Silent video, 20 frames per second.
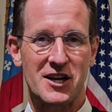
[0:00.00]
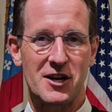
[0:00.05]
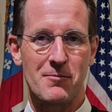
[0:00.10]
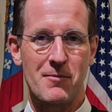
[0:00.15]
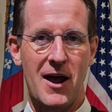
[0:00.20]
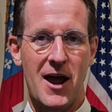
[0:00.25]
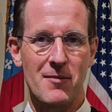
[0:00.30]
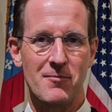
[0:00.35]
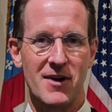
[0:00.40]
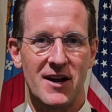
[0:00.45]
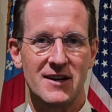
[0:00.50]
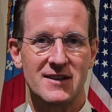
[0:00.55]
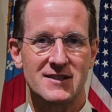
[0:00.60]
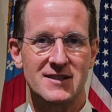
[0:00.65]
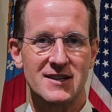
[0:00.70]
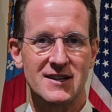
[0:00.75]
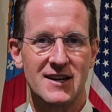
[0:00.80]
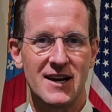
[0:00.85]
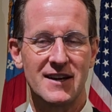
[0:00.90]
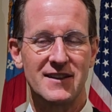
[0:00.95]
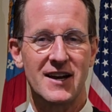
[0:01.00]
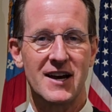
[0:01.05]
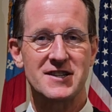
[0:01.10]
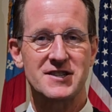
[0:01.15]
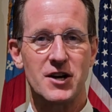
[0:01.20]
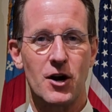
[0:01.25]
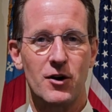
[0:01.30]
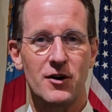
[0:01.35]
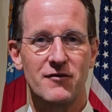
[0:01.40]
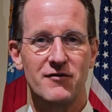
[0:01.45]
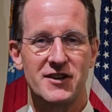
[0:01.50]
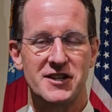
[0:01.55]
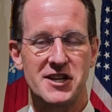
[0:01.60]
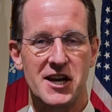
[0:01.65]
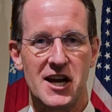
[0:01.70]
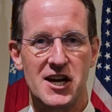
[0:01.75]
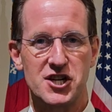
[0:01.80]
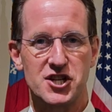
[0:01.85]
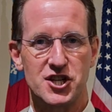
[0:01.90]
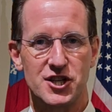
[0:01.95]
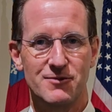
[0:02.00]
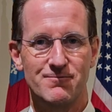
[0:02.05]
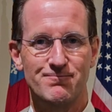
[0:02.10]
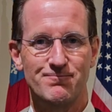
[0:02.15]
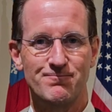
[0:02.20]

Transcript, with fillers: commandment, and that's our invitation.